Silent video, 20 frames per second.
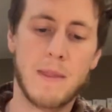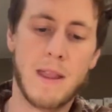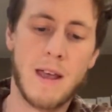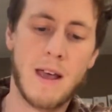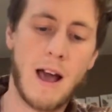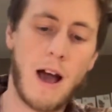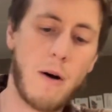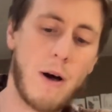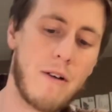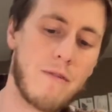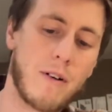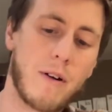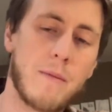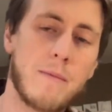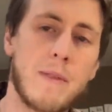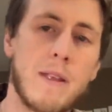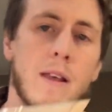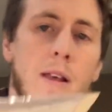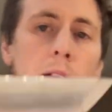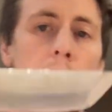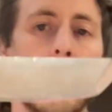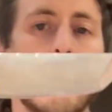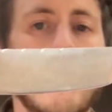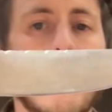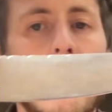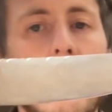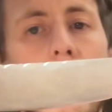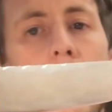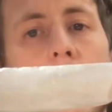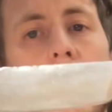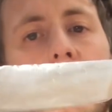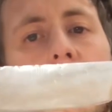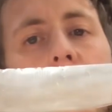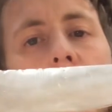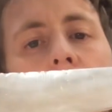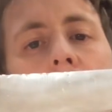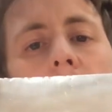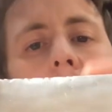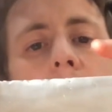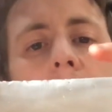However, because
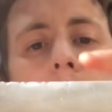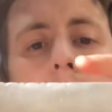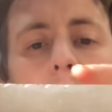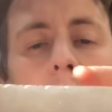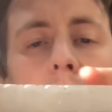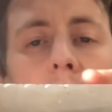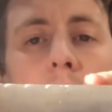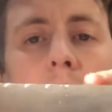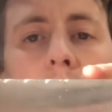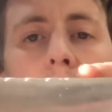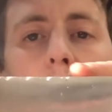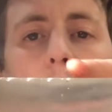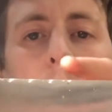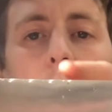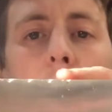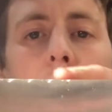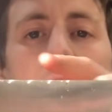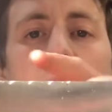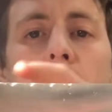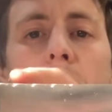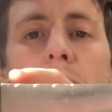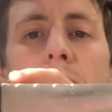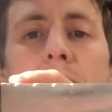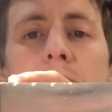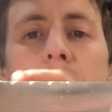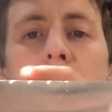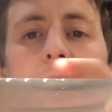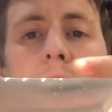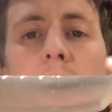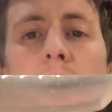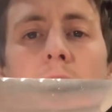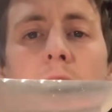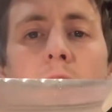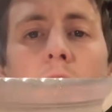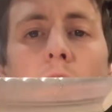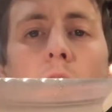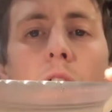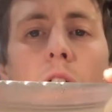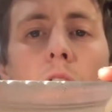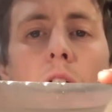the Tanto blade is thick
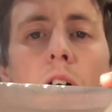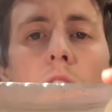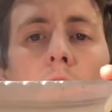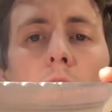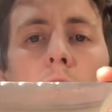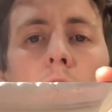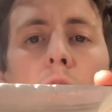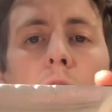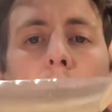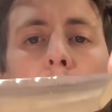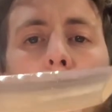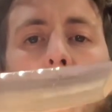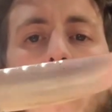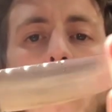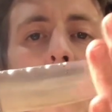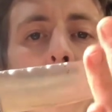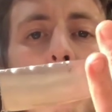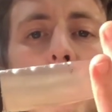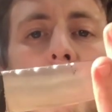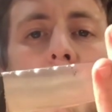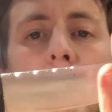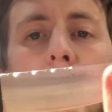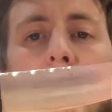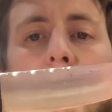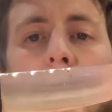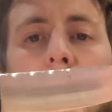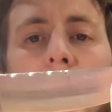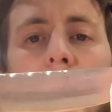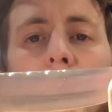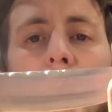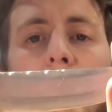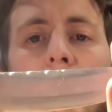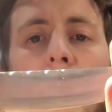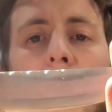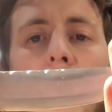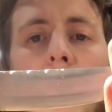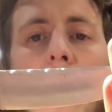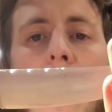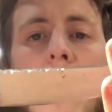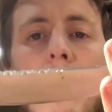all the way up until just the
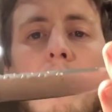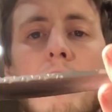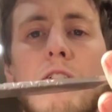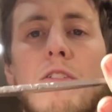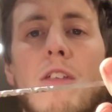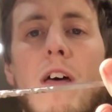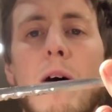very end,